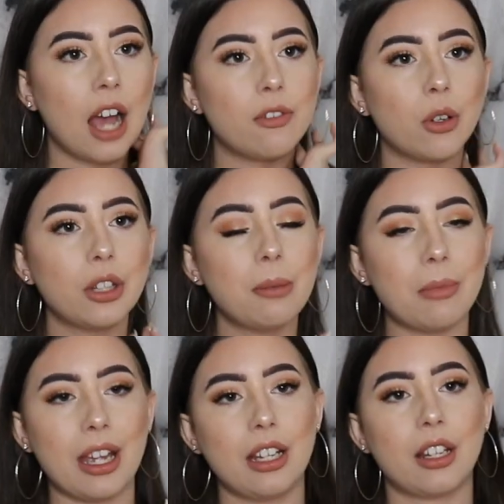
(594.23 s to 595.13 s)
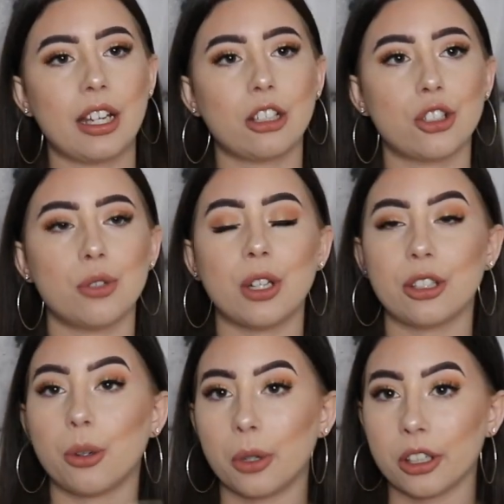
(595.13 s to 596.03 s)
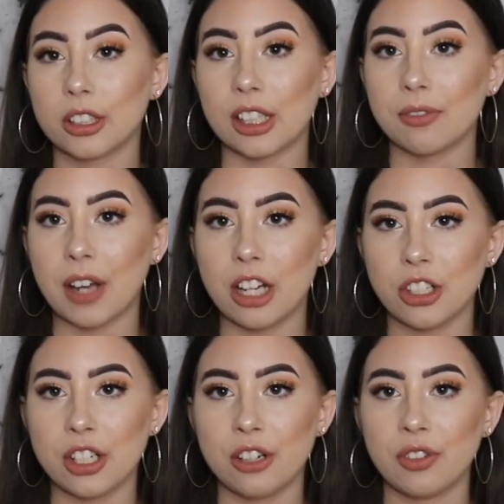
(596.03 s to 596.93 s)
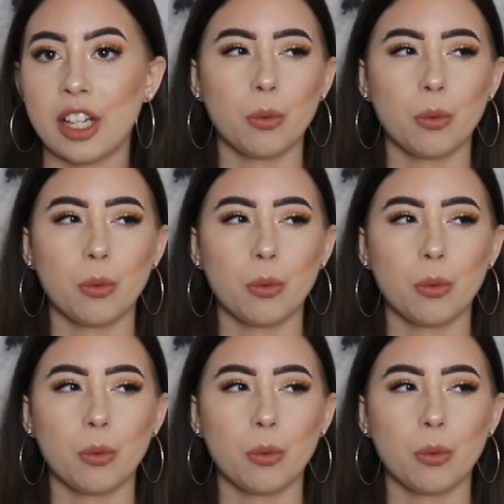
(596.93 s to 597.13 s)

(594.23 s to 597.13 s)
I've only made like two other orders on Fashion Nova.